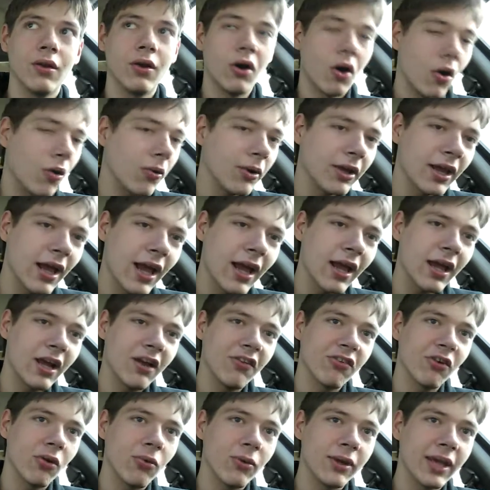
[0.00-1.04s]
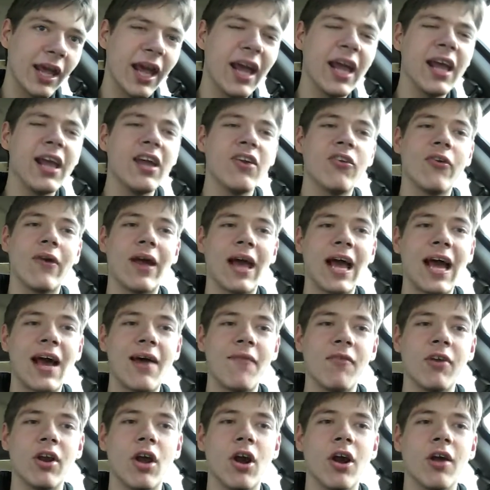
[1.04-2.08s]
okay, it's okay to
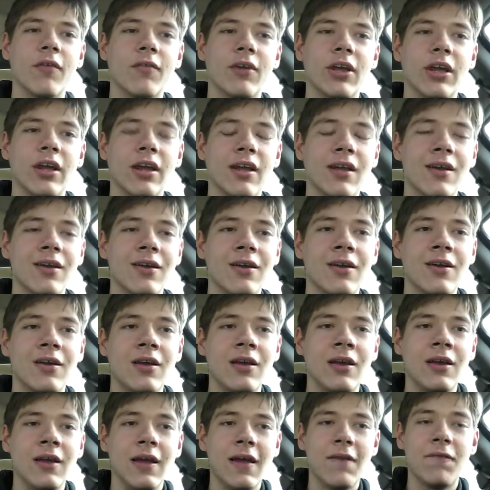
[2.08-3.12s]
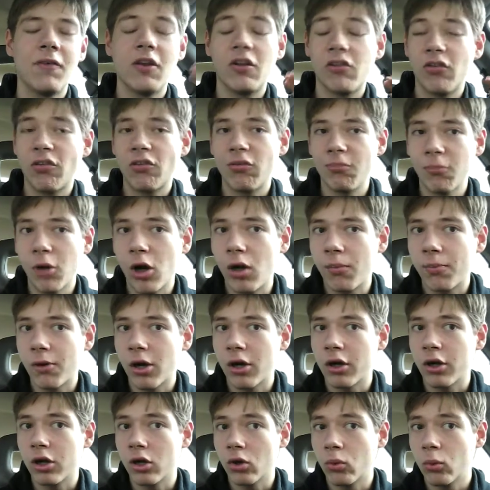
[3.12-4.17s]
have an RV if it's a small
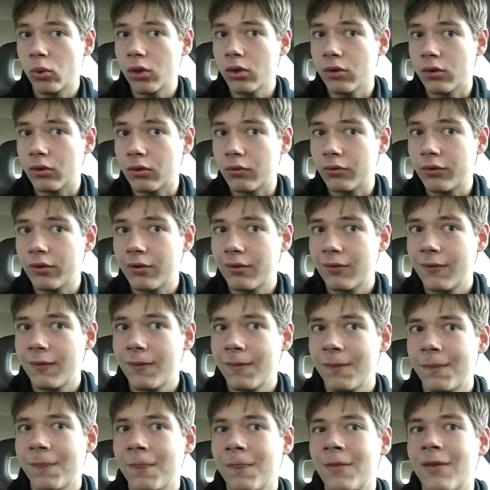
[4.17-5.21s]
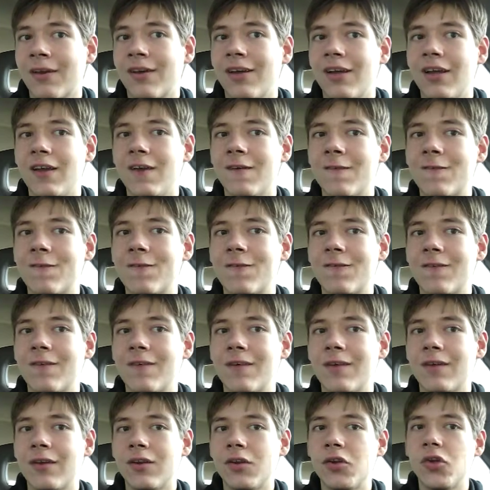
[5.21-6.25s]
part of your world. If
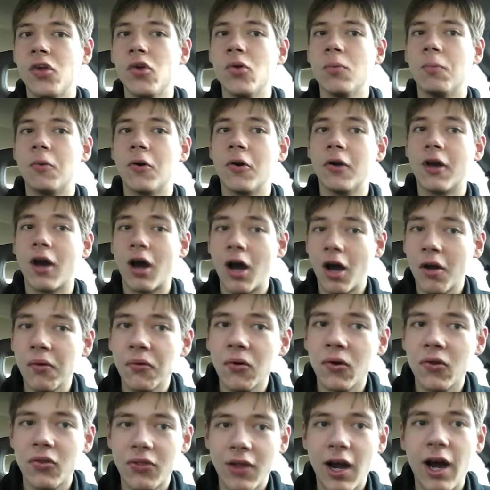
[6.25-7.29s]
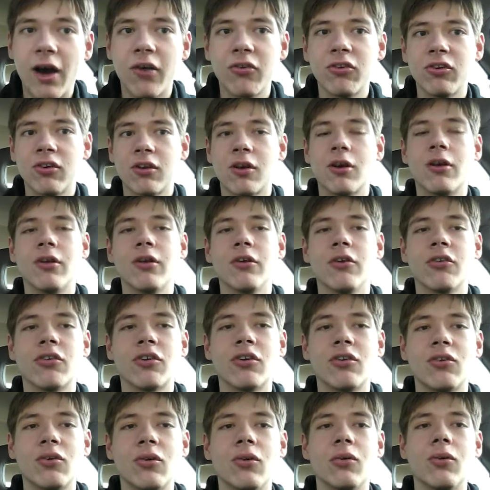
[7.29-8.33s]
you put $100,000
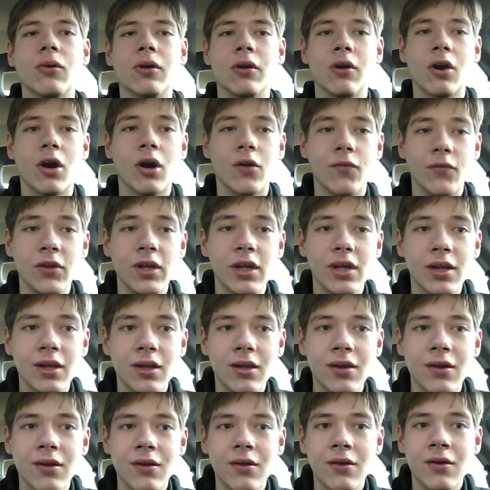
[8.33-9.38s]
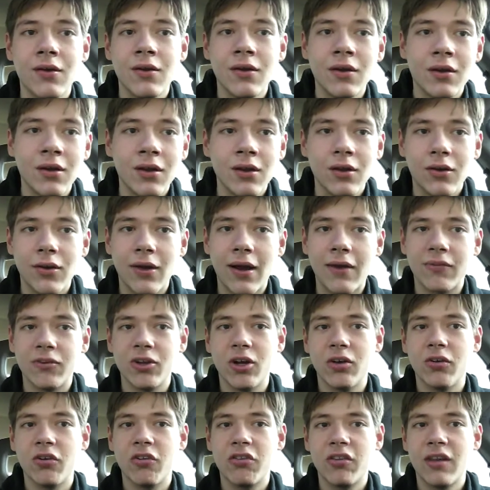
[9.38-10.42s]
into an RV, you have to
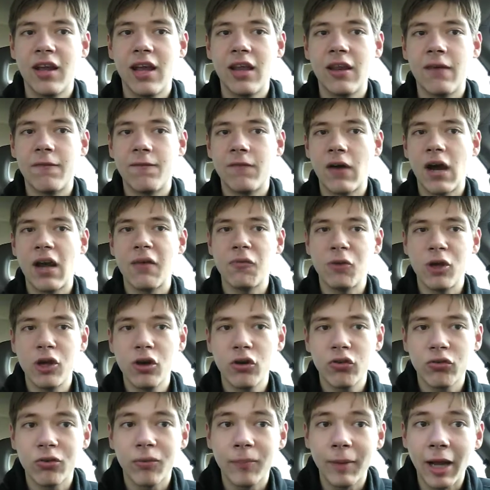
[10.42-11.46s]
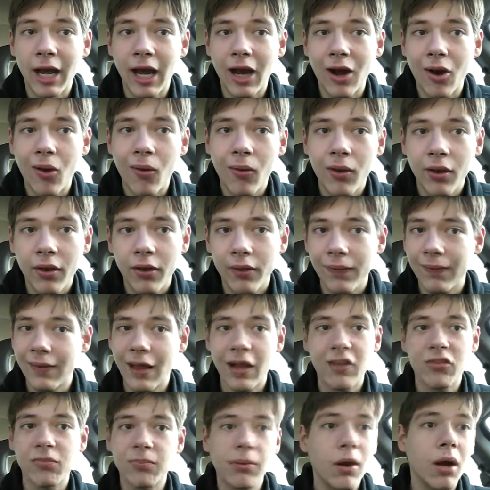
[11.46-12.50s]
understand that five years from now,
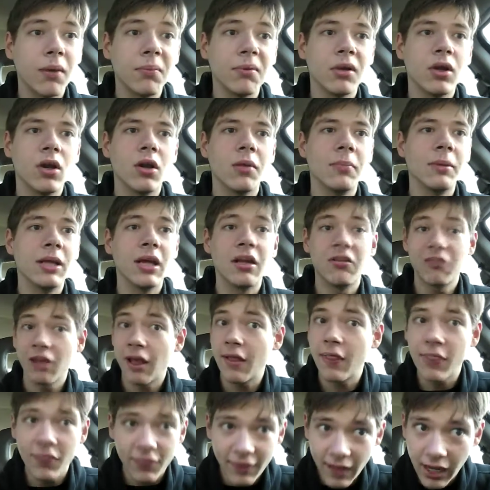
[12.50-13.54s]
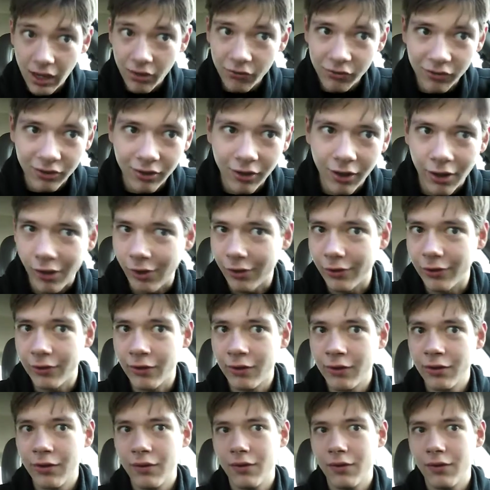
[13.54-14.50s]
that's probably going to be a $10,000